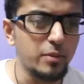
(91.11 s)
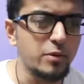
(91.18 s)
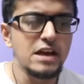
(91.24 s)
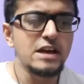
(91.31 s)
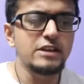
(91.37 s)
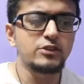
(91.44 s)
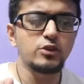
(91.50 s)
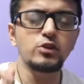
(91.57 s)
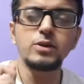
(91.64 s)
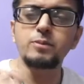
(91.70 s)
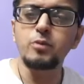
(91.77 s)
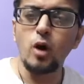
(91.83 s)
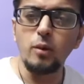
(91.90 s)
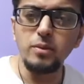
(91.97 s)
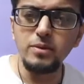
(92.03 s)
So the
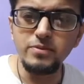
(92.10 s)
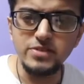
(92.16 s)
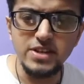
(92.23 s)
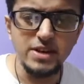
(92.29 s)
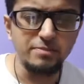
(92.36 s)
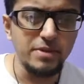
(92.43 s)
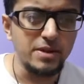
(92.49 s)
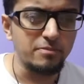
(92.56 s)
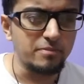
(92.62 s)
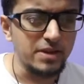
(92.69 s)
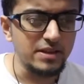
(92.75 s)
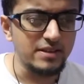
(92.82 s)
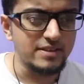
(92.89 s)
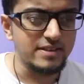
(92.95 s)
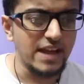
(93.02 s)
problem statement
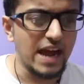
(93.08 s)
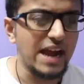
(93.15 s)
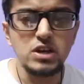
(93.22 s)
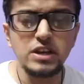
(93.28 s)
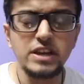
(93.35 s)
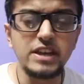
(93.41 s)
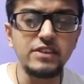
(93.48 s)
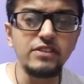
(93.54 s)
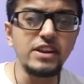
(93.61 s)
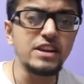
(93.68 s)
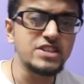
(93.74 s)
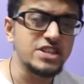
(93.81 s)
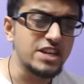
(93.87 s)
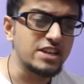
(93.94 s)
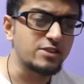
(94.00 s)
means that given a
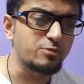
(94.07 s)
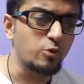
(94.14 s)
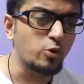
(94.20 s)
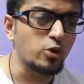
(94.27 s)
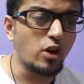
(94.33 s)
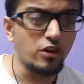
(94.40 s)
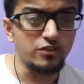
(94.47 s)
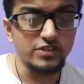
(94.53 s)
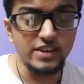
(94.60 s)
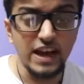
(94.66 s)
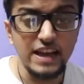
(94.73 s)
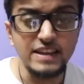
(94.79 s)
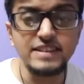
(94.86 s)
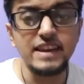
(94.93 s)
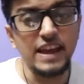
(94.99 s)
chessboard of
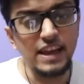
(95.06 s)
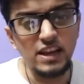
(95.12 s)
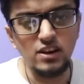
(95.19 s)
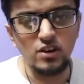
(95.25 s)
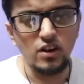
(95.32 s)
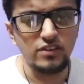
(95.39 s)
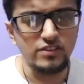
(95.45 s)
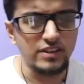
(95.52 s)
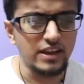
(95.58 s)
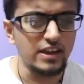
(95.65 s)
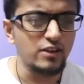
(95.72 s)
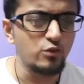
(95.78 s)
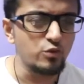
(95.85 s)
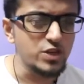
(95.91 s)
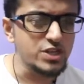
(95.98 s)
size n cross n,
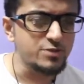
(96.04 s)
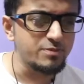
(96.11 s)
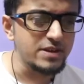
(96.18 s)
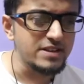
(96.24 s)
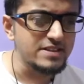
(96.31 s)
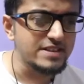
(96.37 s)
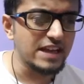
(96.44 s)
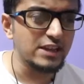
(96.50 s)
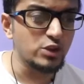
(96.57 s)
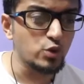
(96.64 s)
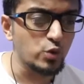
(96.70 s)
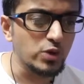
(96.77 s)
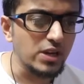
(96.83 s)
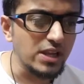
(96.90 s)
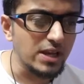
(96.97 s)
which means that
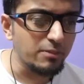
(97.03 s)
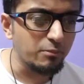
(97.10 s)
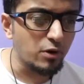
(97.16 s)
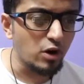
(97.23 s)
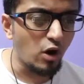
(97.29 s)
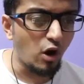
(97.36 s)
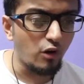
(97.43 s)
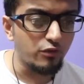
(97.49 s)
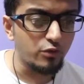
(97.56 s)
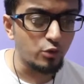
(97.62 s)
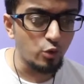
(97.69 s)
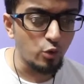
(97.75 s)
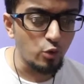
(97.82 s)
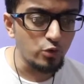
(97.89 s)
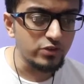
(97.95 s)
total number of
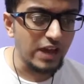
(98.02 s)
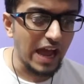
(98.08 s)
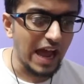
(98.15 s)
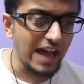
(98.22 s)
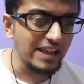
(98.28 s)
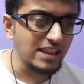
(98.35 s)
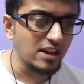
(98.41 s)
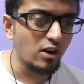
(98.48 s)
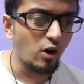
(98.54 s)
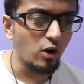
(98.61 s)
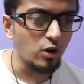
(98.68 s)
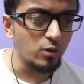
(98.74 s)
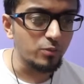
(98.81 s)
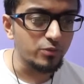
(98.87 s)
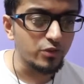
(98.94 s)
rows and the
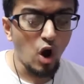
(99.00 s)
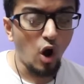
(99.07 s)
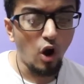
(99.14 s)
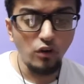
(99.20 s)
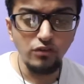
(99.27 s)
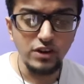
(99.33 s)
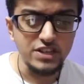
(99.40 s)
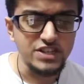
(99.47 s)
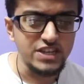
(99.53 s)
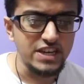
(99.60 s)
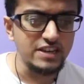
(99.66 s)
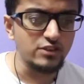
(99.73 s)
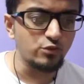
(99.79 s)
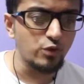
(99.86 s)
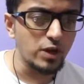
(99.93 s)
columns of a chess
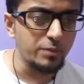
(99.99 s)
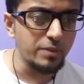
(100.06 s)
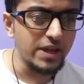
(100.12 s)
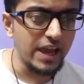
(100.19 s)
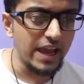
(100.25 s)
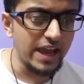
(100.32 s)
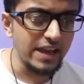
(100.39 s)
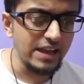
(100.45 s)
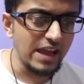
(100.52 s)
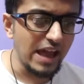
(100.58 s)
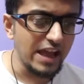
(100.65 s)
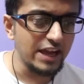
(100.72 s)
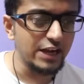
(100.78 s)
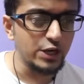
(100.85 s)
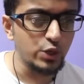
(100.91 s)
will be n
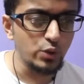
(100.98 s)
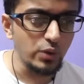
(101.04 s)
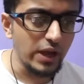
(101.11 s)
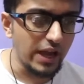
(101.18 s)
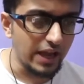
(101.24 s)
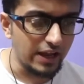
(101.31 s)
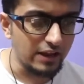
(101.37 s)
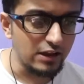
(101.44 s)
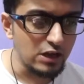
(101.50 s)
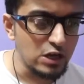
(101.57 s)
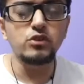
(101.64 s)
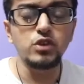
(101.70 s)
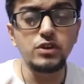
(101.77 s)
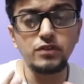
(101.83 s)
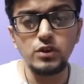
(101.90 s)
into n.
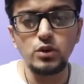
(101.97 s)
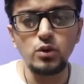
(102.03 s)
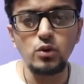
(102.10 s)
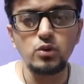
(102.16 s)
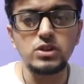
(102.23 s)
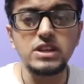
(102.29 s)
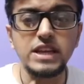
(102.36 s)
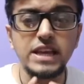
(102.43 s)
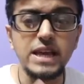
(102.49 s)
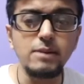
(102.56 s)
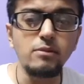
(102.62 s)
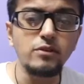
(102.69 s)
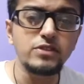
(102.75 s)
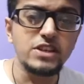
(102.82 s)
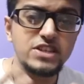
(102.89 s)
So if you know the game
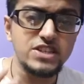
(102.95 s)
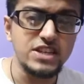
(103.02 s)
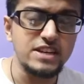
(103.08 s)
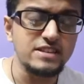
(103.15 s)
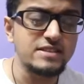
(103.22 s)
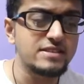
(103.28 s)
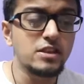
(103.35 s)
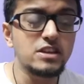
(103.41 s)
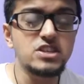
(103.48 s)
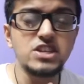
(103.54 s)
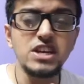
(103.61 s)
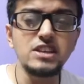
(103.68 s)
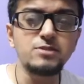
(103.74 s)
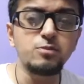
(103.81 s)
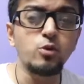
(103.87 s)
of the
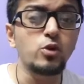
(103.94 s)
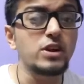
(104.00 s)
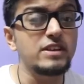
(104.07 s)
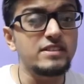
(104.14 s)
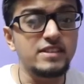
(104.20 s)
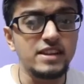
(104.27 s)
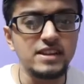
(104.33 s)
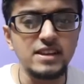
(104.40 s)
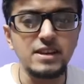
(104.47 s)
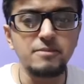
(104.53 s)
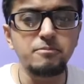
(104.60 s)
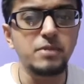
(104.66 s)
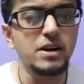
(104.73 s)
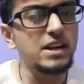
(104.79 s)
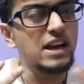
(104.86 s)
chessboard is nothing
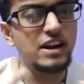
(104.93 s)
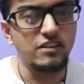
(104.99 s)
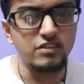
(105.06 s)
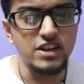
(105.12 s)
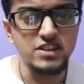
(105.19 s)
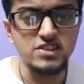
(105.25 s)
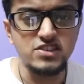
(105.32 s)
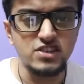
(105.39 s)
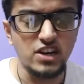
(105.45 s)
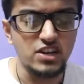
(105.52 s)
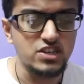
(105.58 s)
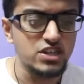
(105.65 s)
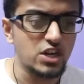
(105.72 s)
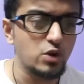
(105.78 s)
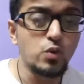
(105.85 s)
but a grid
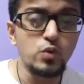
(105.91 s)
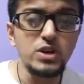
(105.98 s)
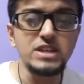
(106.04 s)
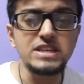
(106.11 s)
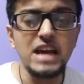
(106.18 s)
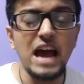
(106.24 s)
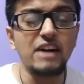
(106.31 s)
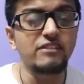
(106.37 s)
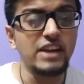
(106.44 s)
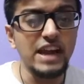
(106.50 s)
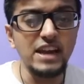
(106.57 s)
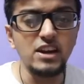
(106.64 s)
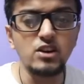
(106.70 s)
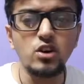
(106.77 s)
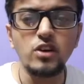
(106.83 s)
structure which have n
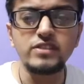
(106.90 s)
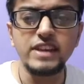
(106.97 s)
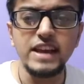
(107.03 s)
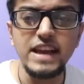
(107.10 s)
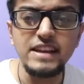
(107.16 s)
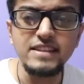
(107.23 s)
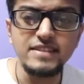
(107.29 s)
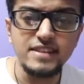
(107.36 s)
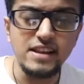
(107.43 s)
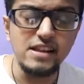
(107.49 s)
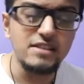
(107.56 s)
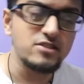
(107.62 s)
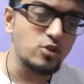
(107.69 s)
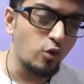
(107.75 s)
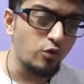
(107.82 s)
cross n cells
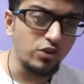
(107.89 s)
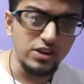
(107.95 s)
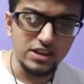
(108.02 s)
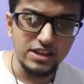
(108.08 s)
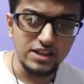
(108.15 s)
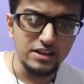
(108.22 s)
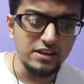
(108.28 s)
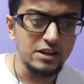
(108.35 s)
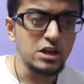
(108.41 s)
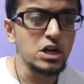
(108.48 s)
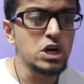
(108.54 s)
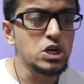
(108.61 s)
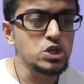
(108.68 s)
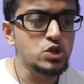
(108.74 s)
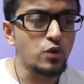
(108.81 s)
over there.
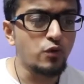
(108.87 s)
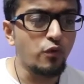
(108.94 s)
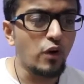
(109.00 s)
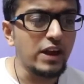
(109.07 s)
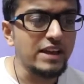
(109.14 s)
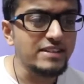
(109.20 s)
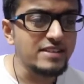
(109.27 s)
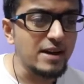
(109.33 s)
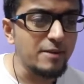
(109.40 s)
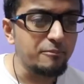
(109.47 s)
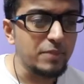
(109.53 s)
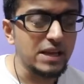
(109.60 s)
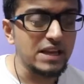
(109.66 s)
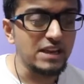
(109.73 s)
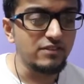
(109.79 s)
So for example,
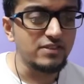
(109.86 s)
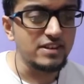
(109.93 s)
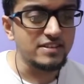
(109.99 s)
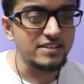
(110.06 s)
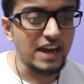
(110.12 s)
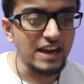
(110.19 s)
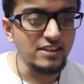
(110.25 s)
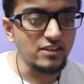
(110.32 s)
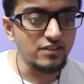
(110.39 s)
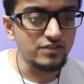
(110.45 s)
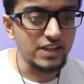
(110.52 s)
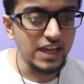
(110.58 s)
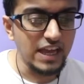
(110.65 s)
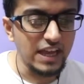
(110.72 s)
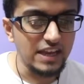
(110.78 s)
if the size of the
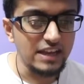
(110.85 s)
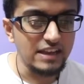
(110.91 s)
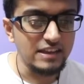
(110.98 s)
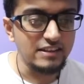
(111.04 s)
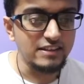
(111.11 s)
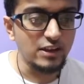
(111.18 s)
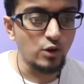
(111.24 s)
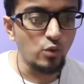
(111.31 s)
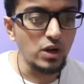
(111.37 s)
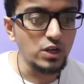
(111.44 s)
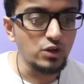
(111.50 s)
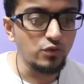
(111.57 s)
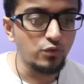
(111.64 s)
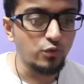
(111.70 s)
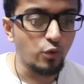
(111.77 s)
n is equal to
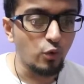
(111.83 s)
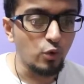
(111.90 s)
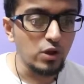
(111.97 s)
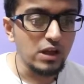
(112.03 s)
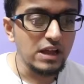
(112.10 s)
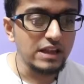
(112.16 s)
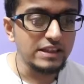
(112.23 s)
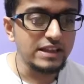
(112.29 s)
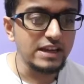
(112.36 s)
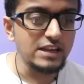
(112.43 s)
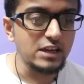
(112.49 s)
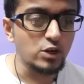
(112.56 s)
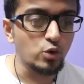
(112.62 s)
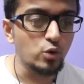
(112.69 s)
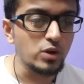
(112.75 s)
4, then the
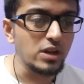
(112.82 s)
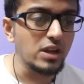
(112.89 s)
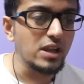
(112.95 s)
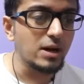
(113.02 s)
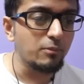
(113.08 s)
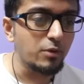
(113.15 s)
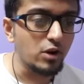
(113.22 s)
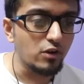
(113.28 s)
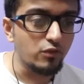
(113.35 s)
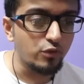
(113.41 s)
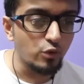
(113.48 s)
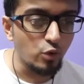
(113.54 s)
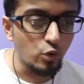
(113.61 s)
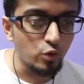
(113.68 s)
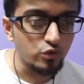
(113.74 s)
total number of
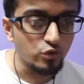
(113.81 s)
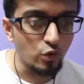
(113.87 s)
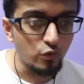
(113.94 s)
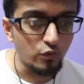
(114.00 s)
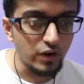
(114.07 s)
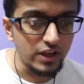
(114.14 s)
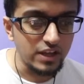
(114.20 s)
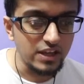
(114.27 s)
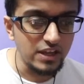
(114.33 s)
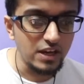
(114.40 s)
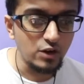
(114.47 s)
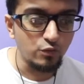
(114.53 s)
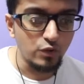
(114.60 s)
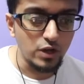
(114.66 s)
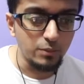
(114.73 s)
rows over here
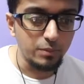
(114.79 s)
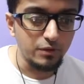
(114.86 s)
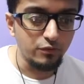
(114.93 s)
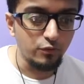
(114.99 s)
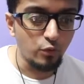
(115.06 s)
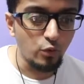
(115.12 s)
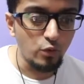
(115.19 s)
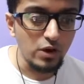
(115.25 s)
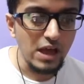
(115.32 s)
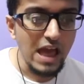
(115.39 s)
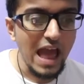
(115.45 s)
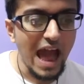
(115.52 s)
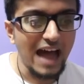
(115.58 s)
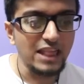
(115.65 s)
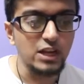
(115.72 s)
will be 4
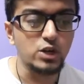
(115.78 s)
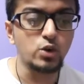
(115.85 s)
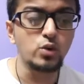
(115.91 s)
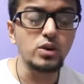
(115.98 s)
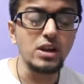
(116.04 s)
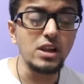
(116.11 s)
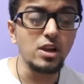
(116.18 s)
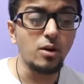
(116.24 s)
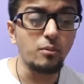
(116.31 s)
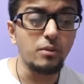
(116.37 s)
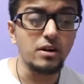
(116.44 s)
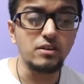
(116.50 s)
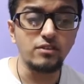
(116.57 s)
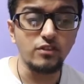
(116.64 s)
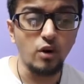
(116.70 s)
and the total number
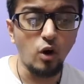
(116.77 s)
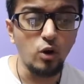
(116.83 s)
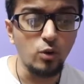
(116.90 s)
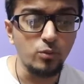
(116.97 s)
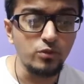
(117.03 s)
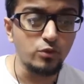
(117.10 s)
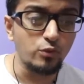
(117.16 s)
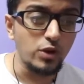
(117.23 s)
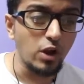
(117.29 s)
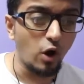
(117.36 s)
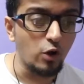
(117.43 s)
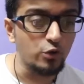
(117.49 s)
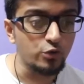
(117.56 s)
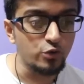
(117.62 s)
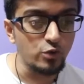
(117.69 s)
of columns will
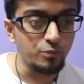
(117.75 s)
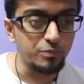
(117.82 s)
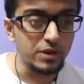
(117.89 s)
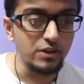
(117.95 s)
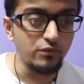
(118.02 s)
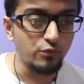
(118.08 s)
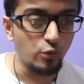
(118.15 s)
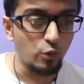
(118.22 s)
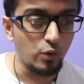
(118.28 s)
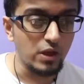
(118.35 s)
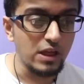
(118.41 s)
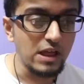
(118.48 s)
also be 4.